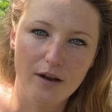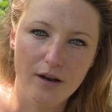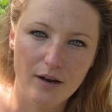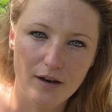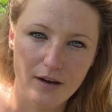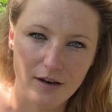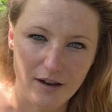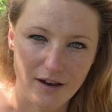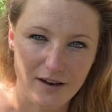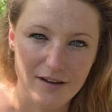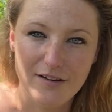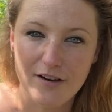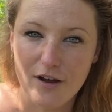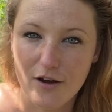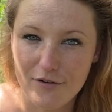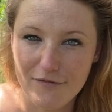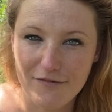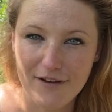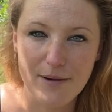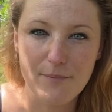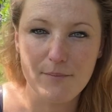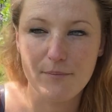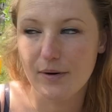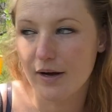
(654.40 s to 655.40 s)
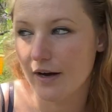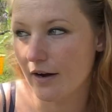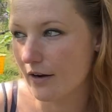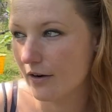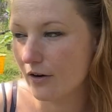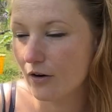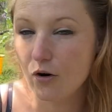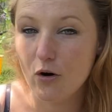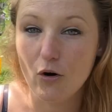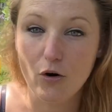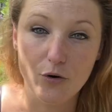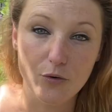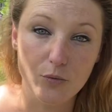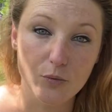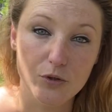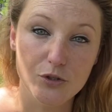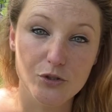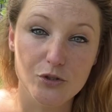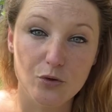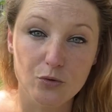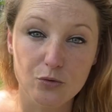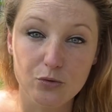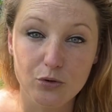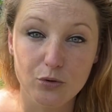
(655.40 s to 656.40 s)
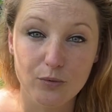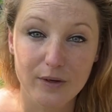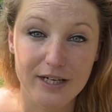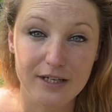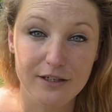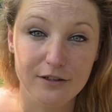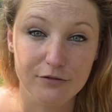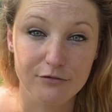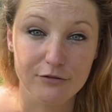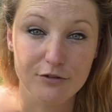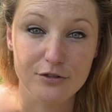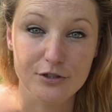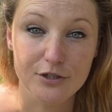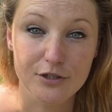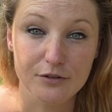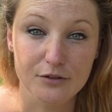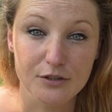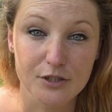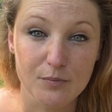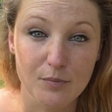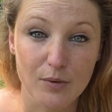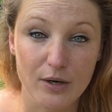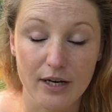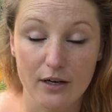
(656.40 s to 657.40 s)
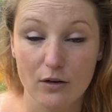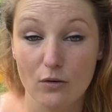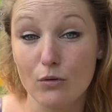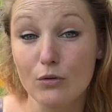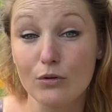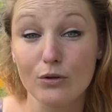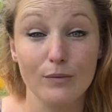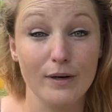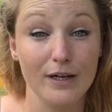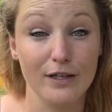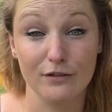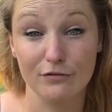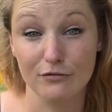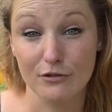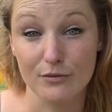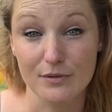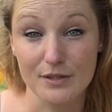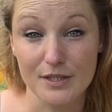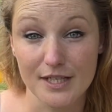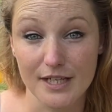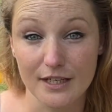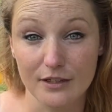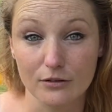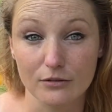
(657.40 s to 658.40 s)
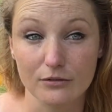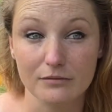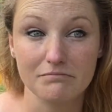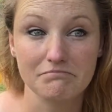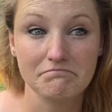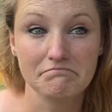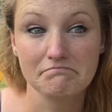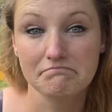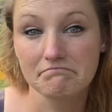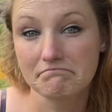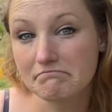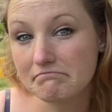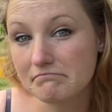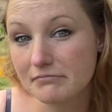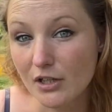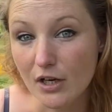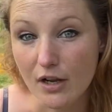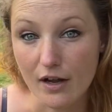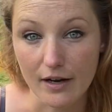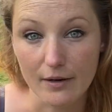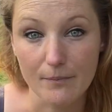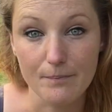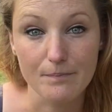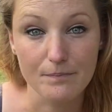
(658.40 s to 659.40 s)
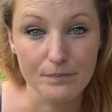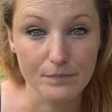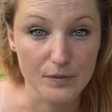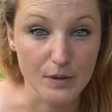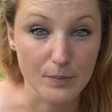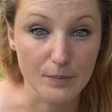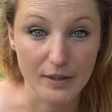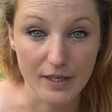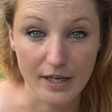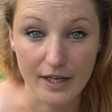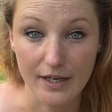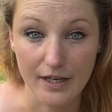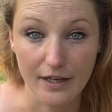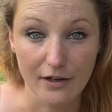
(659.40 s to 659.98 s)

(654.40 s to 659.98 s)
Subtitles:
like November onwards all the way through till spring, all the way through until like the beginning